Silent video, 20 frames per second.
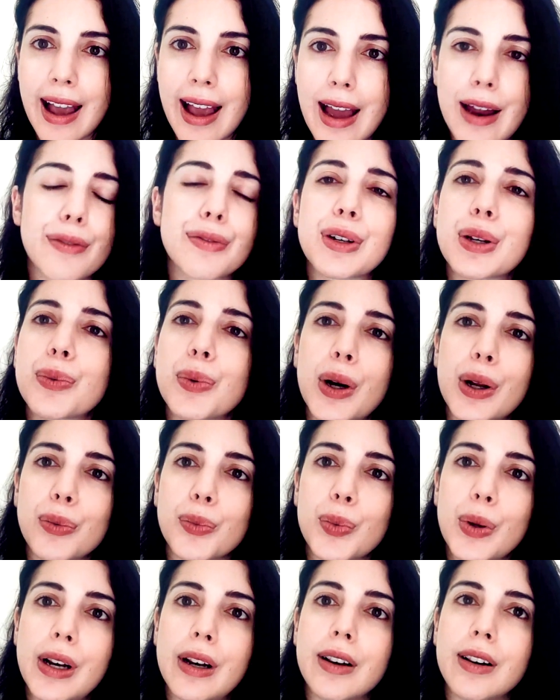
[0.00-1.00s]

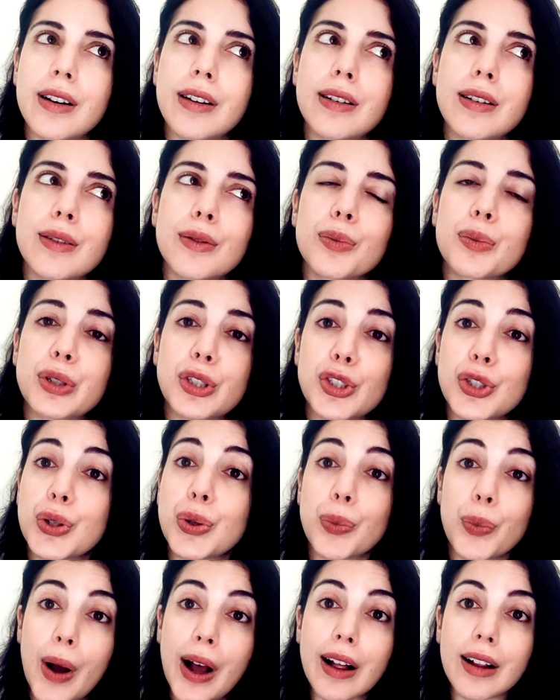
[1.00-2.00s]
everyone will wish
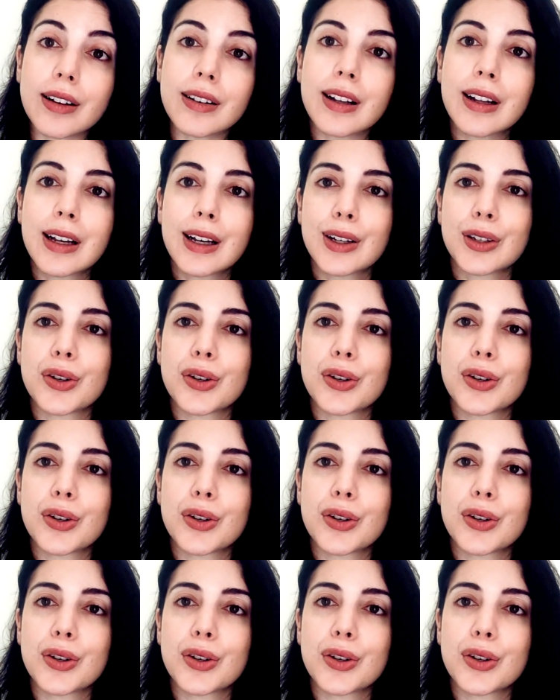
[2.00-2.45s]
you well.